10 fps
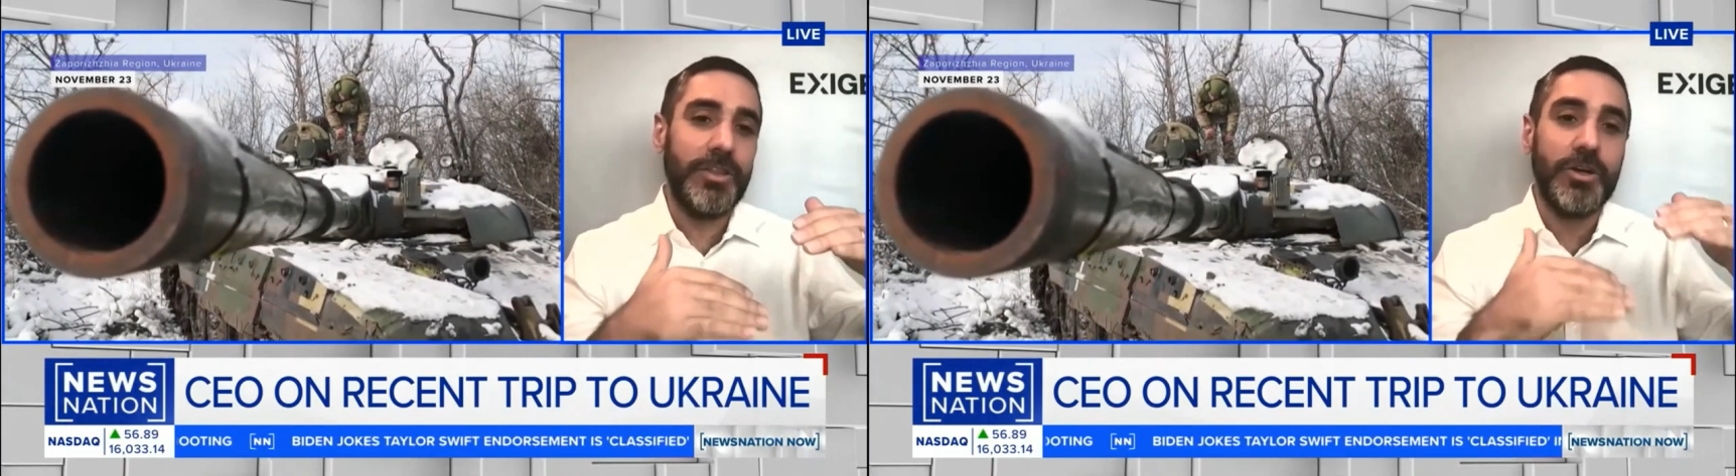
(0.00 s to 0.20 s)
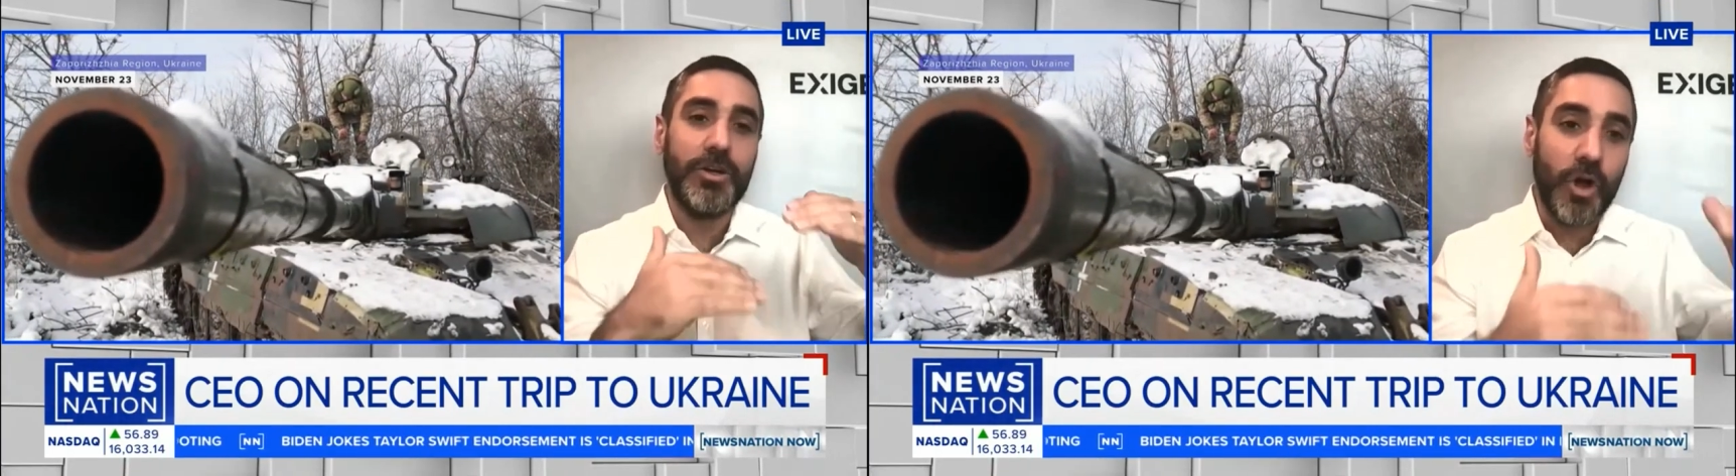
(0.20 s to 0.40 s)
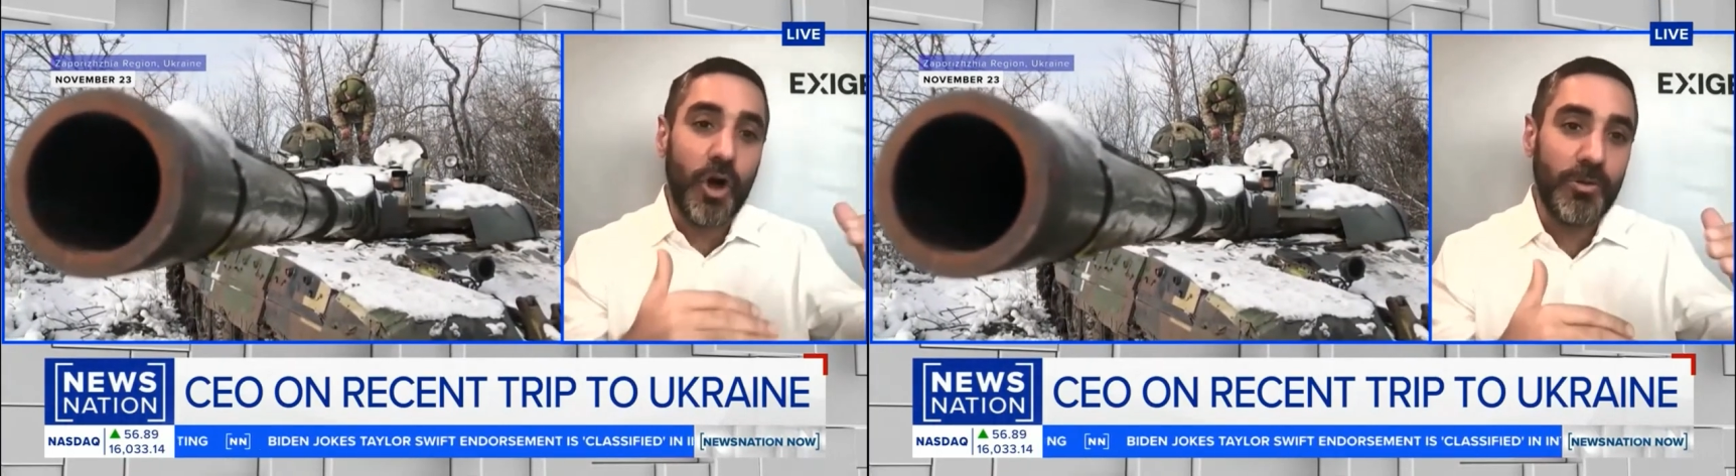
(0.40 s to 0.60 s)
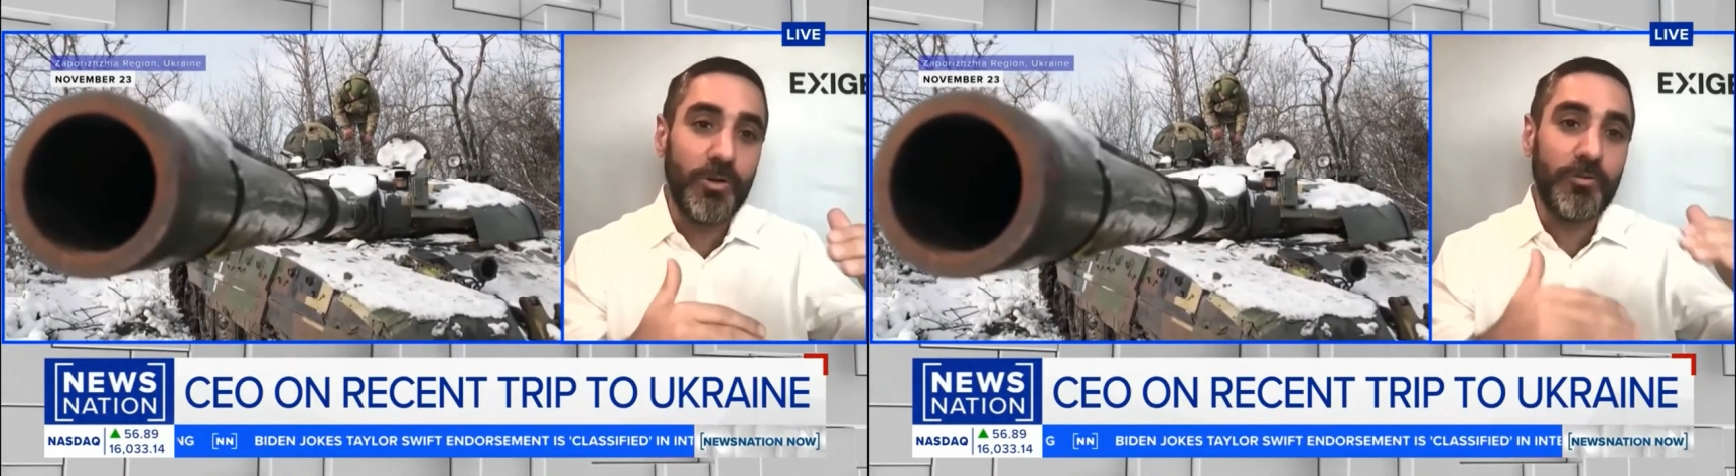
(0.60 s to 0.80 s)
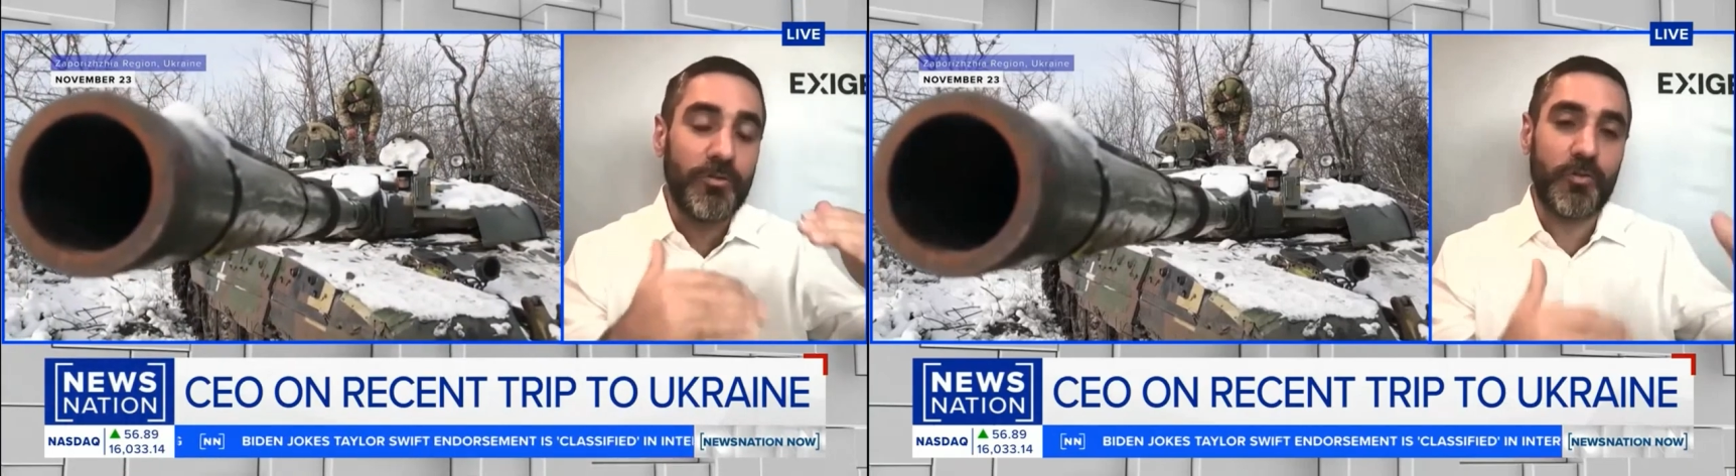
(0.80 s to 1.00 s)
the
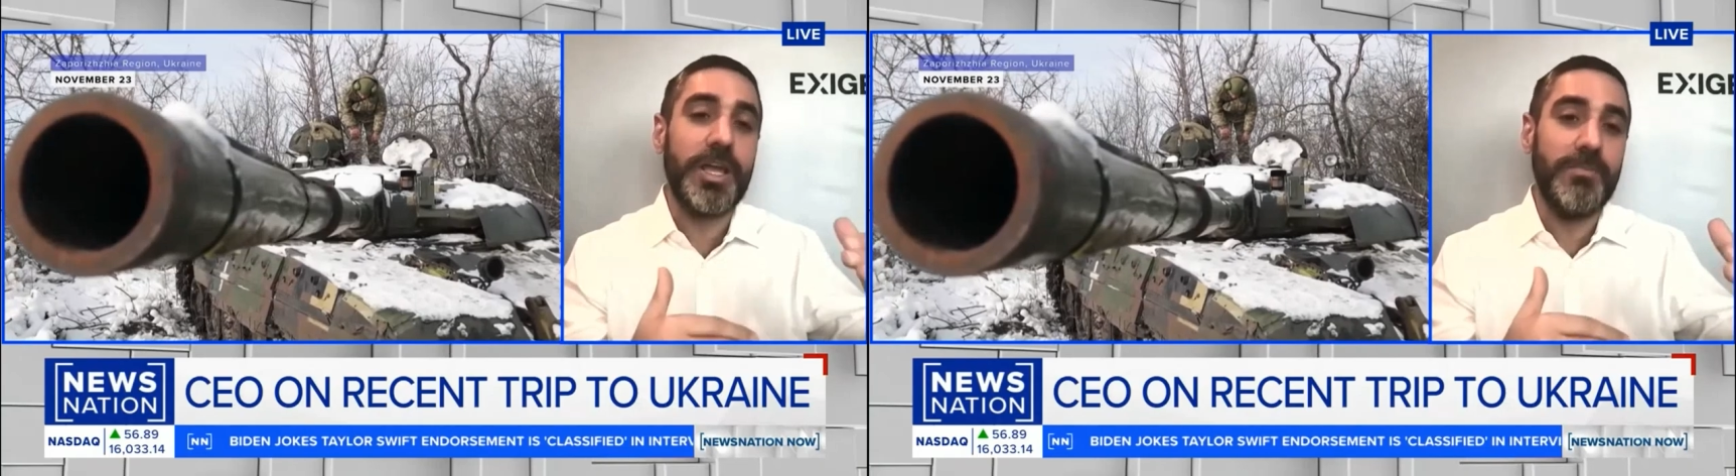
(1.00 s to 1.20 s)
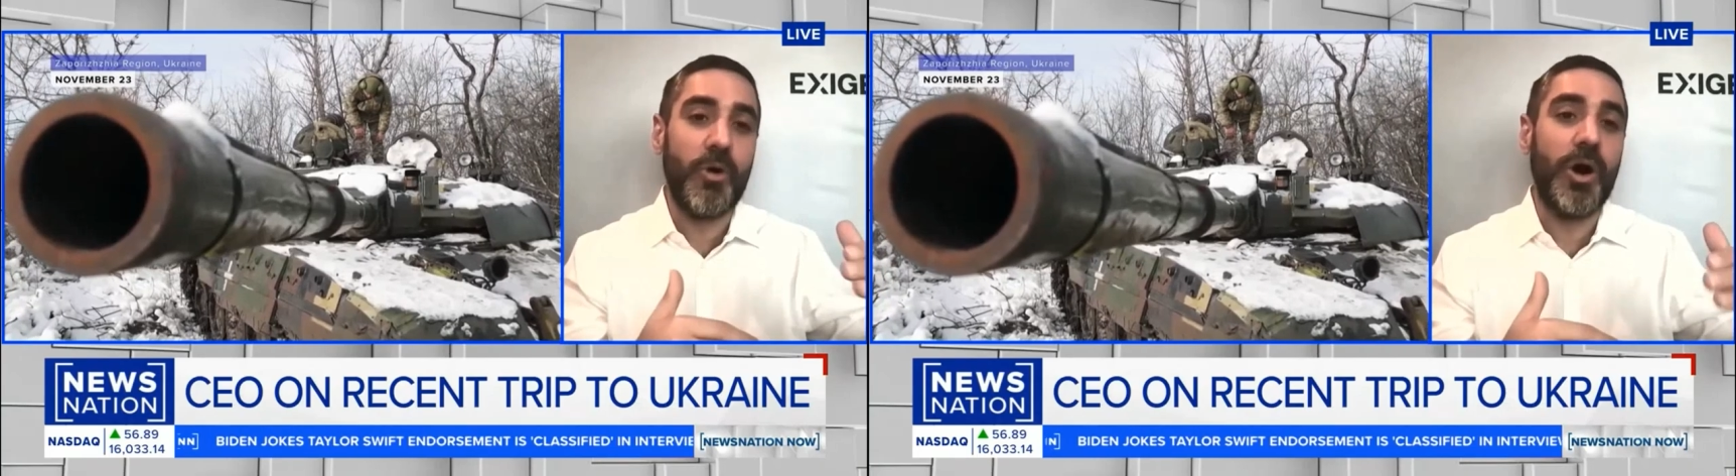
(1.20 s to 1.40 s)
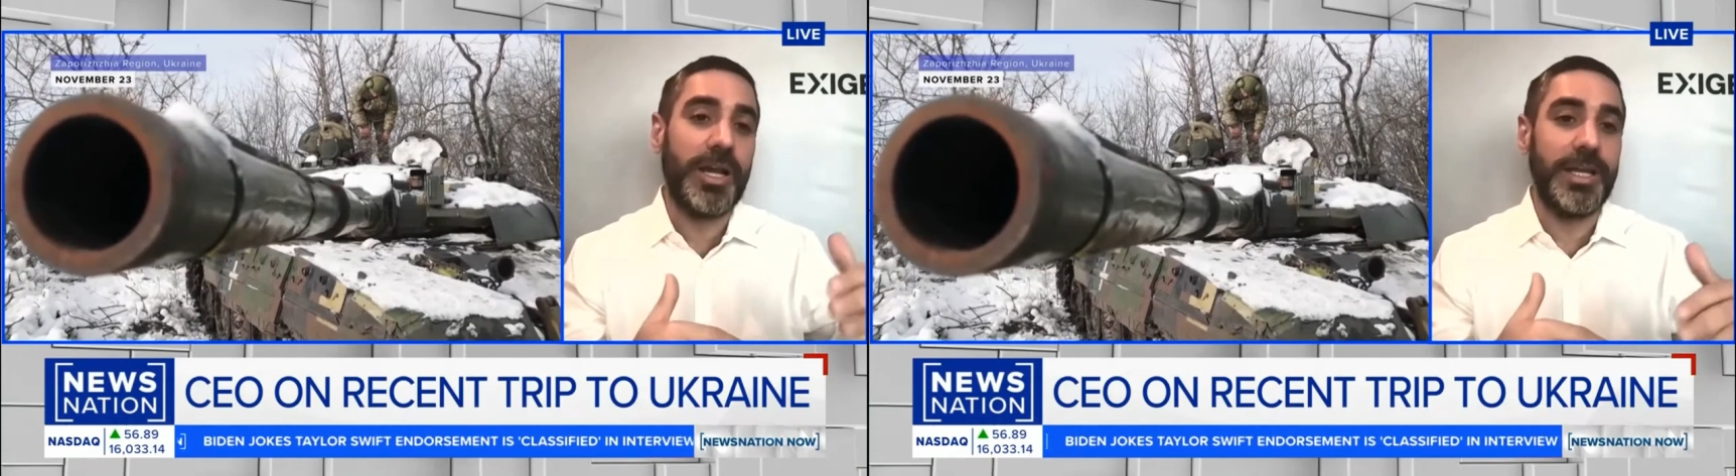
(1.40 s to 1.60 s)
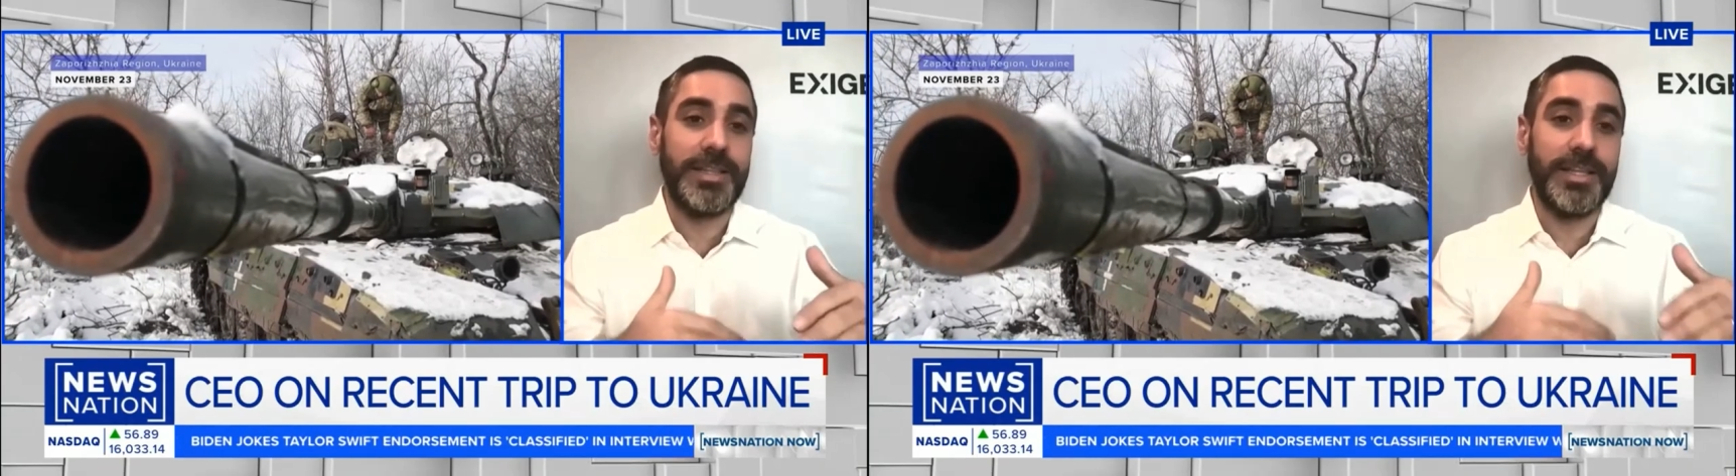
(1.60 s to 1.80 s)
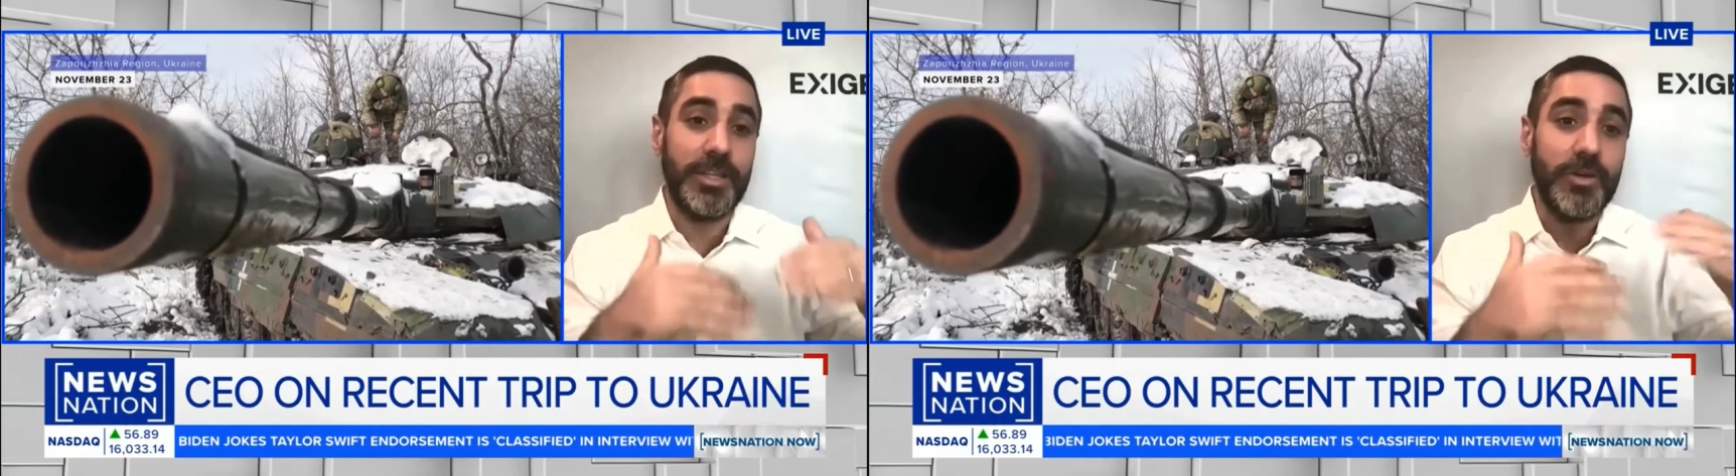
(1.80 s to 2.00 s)
global free market
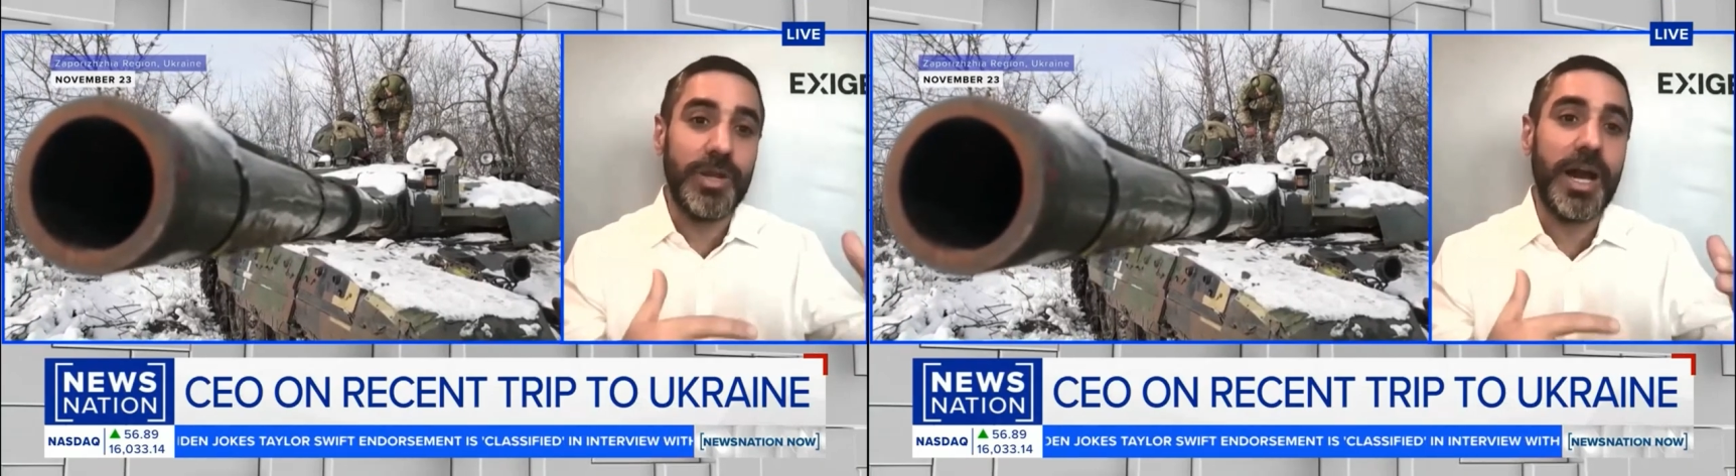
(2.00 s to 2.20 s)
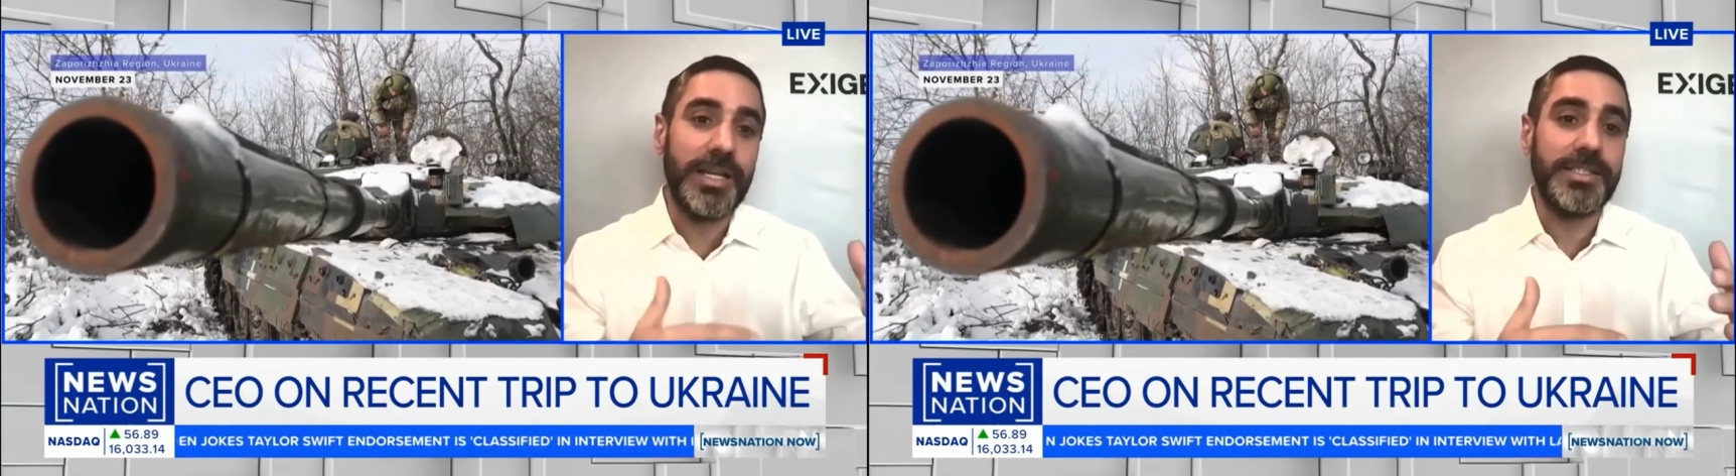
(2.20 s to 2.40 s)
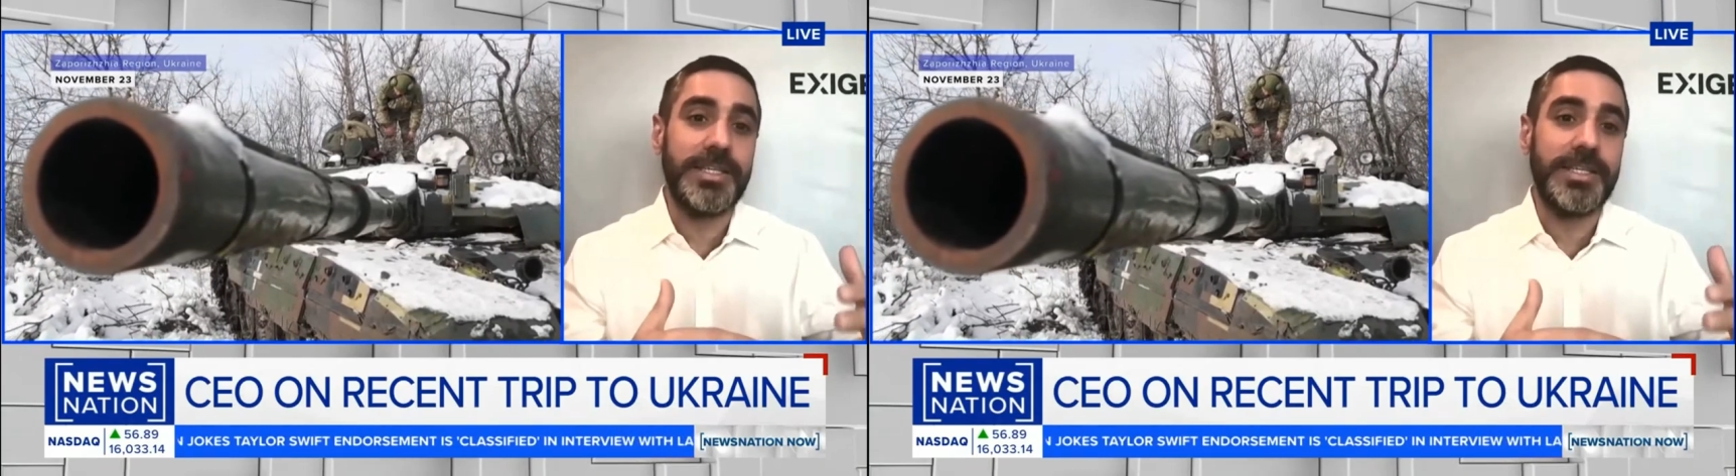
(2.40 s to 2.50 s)
that the United